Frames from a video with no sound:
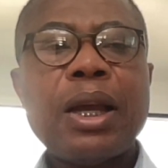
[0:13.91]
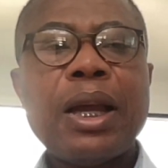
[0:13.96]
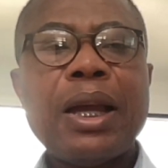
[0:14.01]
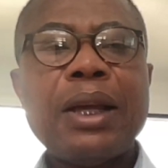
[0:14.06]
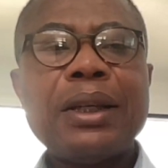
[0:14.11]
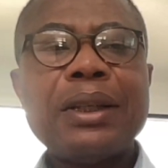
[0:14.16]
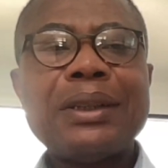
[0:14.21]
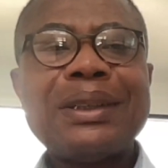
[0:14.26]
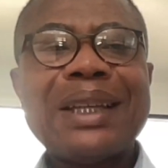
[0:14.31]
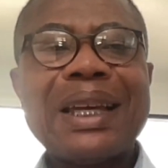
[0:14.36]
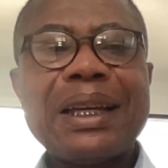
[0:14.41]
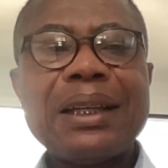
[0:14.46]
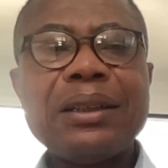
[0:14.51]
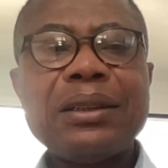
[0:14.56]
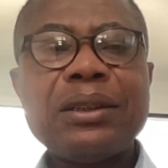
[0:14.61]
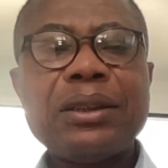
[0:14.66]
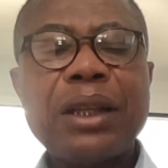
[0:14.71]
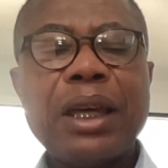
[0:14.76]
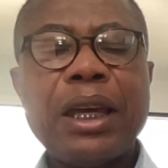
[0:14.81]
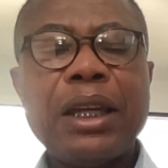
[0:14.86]
And the second
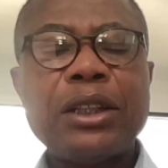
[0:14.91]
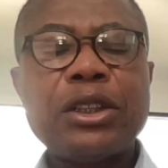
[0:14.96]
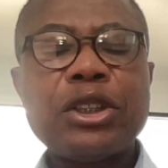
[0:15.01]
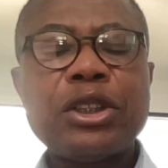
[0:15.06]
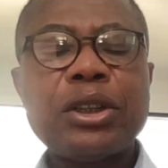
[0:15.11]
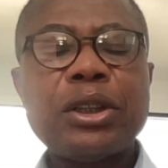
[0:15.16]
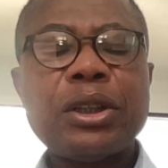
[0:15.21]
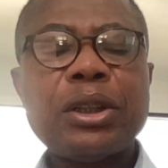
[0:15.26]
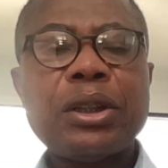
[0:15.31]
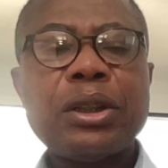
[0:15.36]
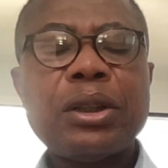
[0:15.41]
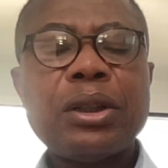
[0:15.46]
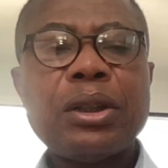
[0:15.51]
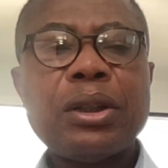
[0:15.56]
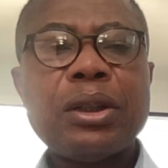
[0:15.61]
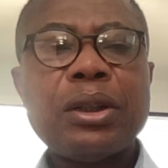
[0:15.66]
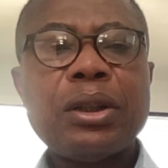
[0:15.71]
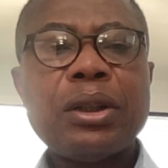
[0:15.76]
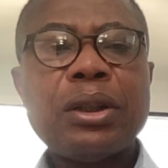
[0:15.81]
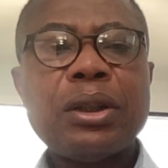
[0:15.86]
stage
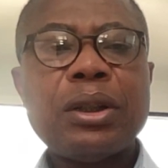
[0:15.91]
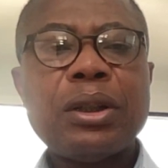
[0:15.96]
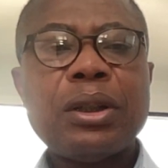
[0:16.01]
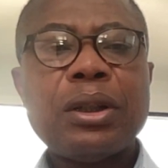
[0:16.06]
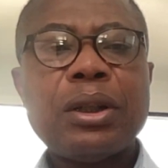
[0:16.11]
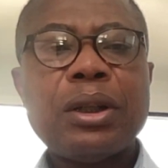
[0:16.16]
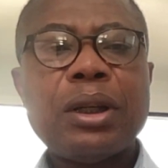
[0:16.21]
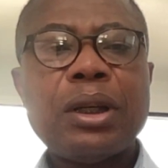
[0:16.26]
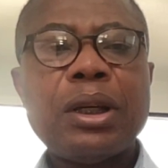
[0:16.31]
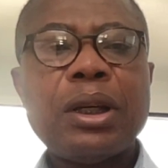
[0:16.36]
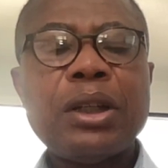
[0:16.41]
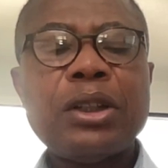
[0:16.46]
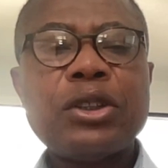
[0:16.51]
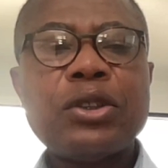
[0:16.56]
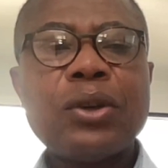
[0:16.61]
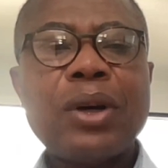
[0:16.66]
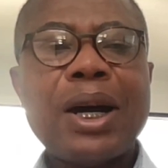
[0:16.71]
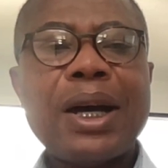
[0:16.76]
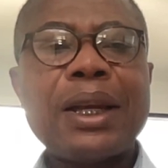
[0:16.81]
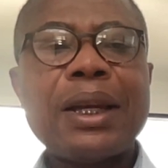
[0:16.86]
is
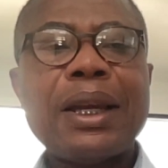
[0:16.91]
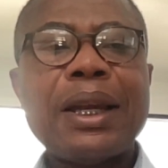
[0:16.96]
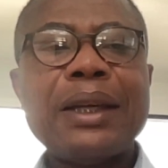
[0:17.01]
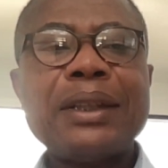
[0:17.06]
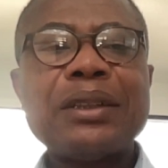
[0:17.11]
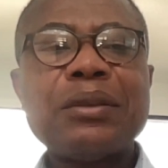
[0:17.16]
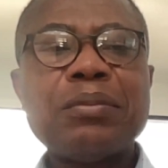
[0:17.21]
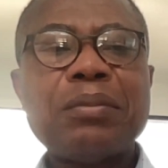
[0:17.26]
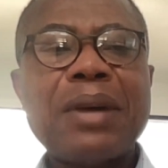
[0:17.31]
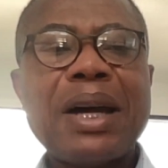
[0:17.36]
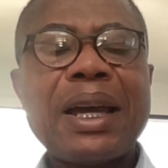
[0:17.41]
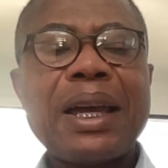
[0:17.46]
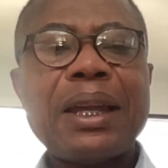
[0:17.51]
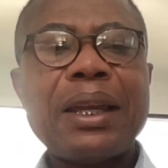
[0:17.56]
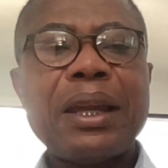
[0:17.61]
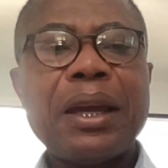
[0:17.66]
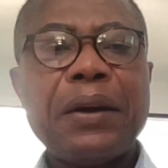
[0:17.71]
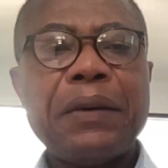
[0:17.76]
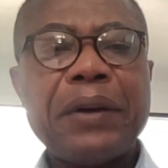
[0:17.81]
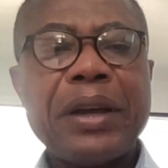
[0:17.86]
to analyze the
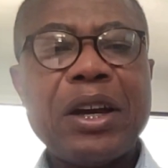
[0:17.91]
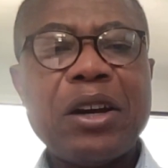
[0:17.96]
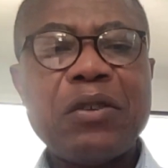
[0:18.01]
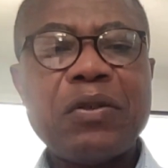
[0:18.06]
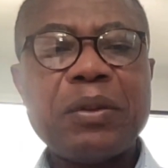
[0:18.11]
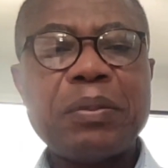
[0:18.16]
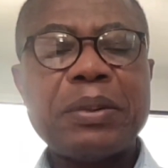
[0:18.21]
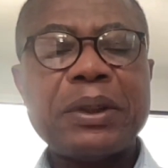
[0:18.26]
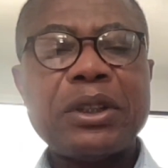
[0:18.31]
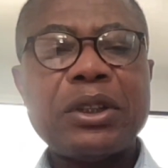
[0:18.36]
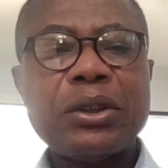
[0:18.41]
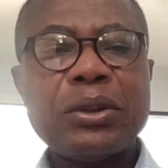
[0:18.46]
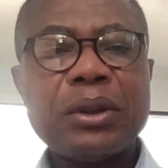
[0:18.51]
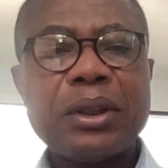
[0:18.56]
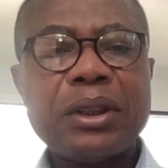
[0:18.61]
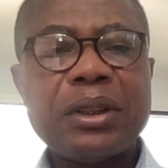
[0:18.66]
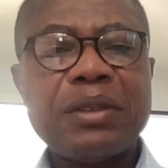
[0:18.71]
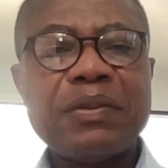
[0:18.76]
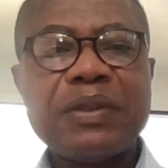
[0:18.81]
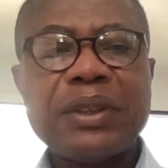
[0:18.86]
market area of a
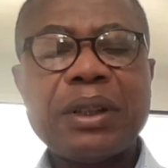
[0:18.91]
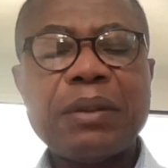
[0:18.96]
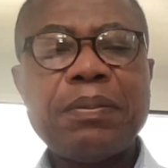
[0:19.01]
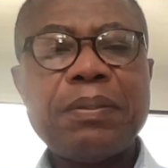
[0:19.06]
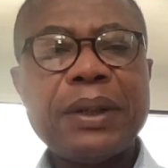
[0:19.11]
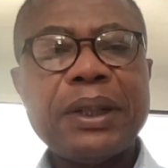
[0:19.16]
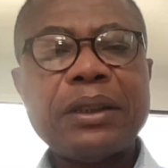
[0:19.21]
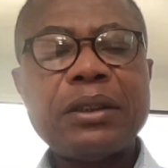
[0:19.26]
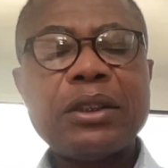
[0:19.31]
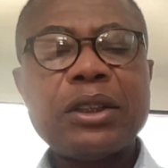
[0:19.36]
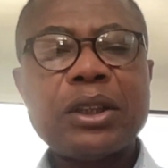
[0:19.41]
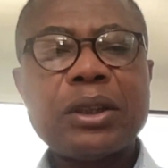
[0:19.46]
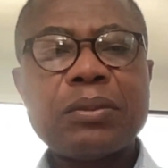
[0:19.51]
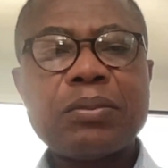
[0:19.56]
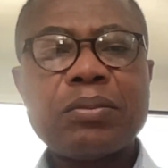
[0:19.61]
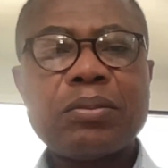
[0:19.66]
particular development.